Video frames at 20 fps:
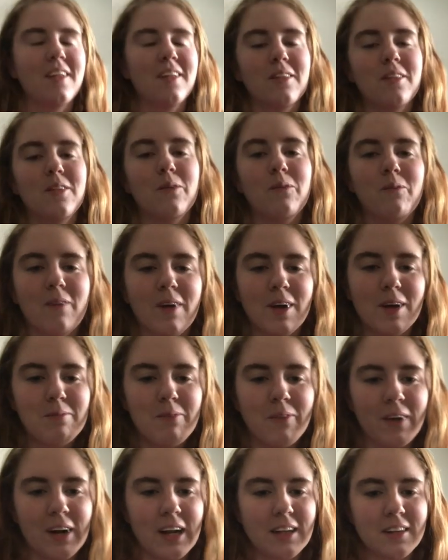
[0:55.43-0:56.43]
the one
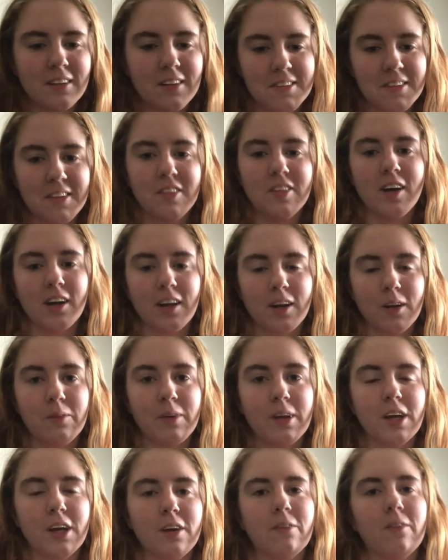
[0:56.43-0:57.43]
morning this entire
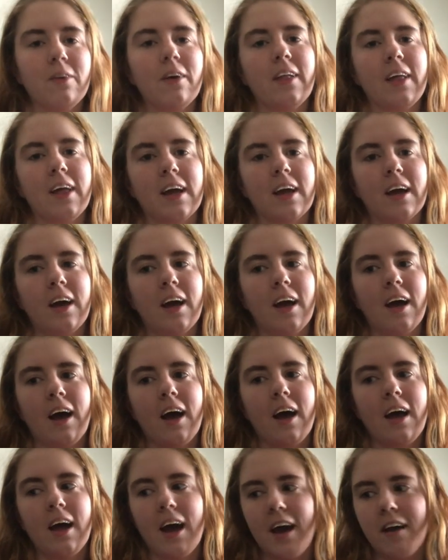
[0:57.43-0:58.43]
week where like
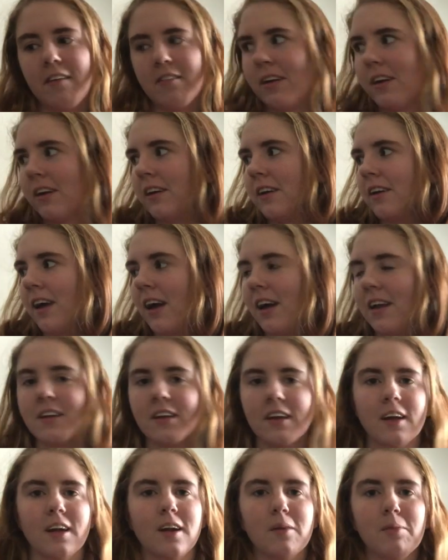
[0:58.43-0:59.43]
I haven't had to
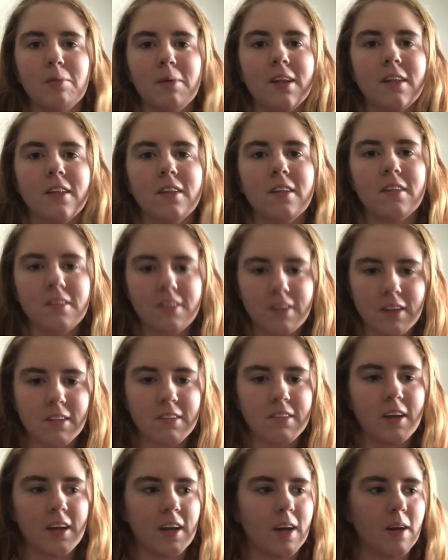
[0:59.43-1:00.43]
get up at
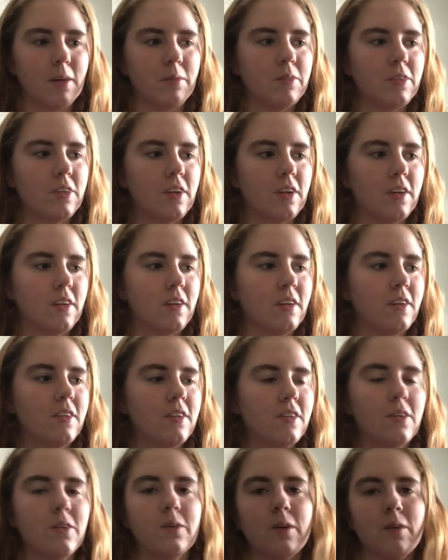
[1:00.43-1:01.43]
6 a.m.
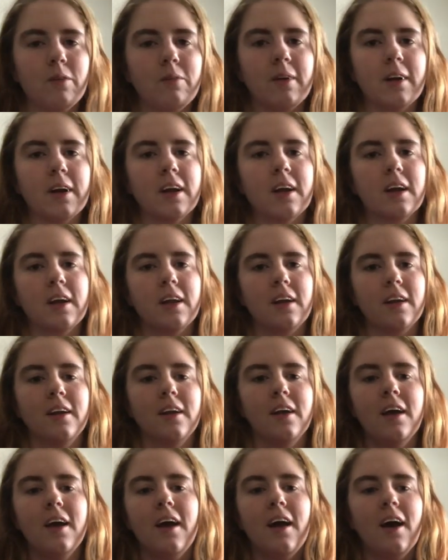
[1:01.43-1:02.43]
to do homework,
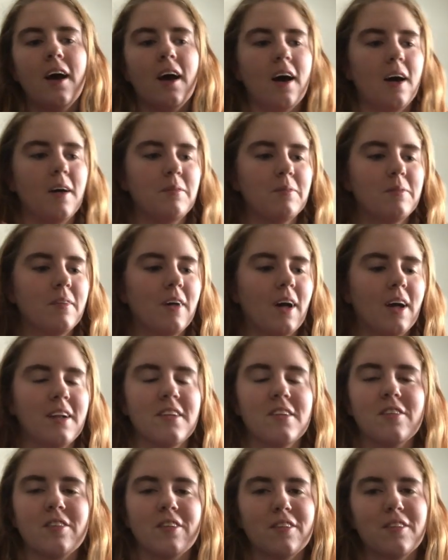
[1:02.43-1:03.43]
and I
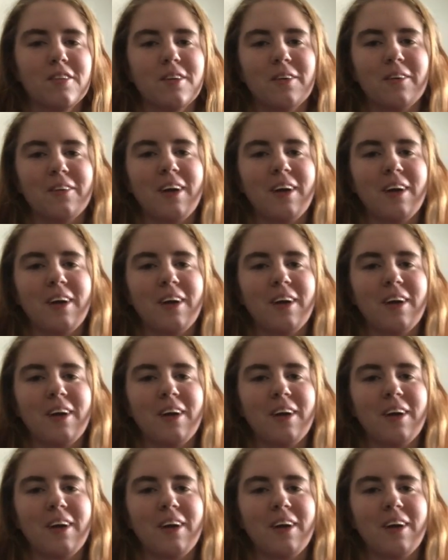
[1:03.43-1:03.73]
just feel so